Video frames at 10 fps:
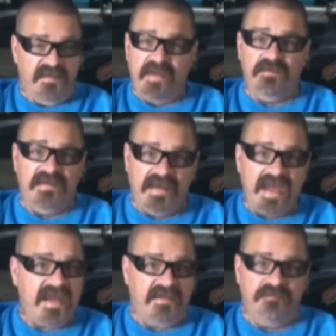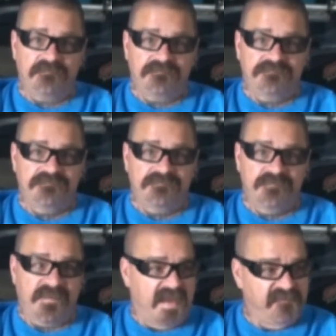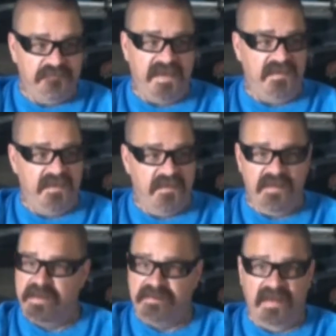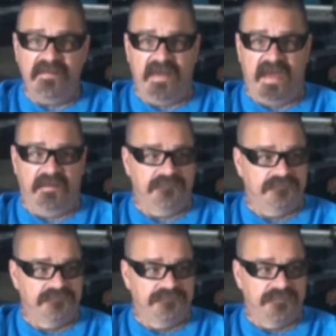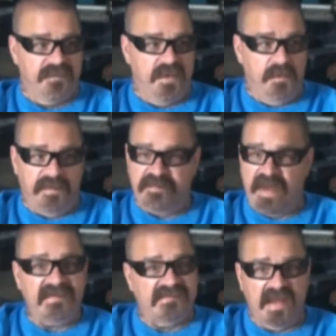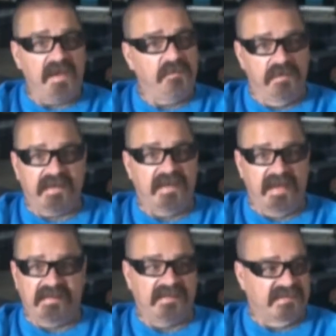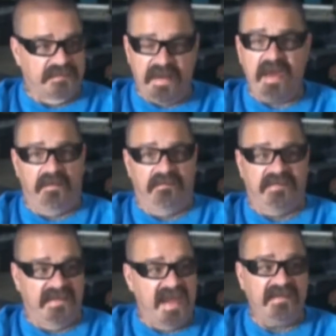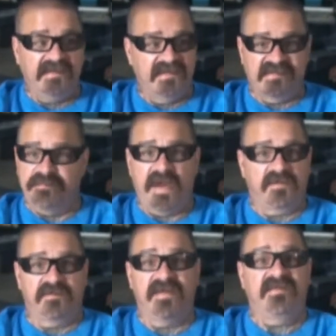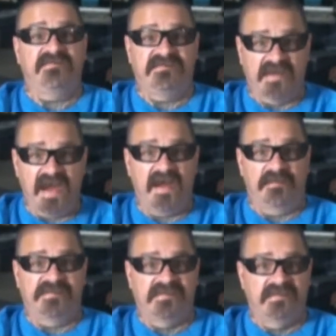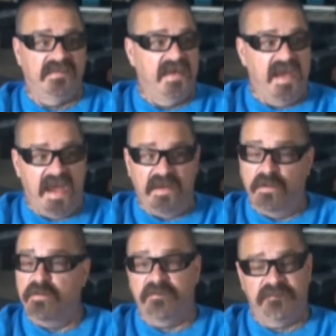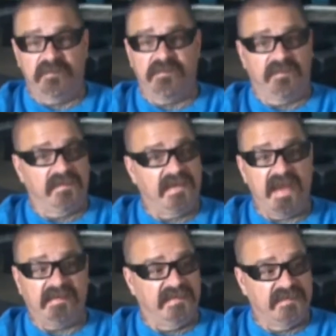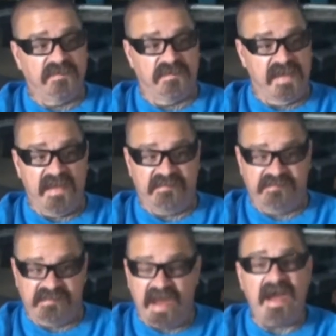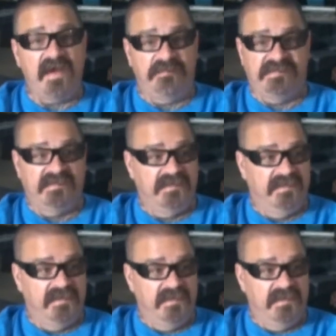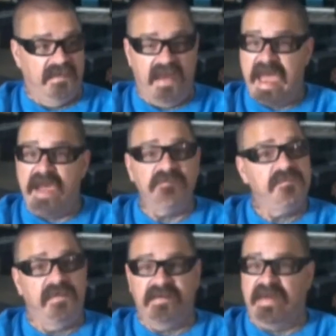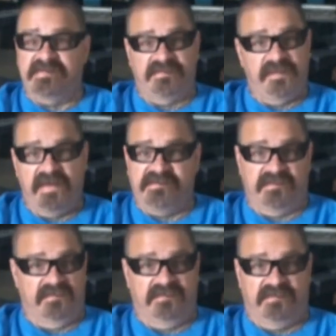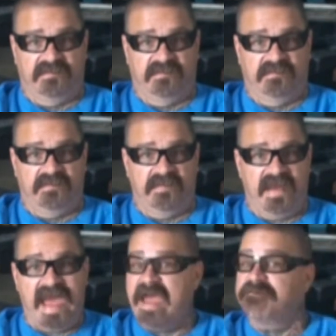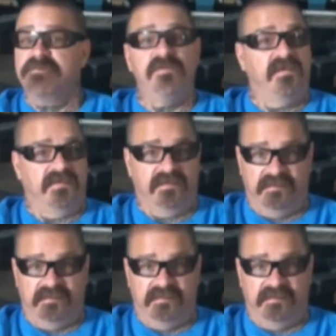they relate. They've been there, they've done that. But that is not what Konnected is about. Konnected is about creating jobs. And in order for Konnected to create jobs, everybody has to buy shirts. Everybody.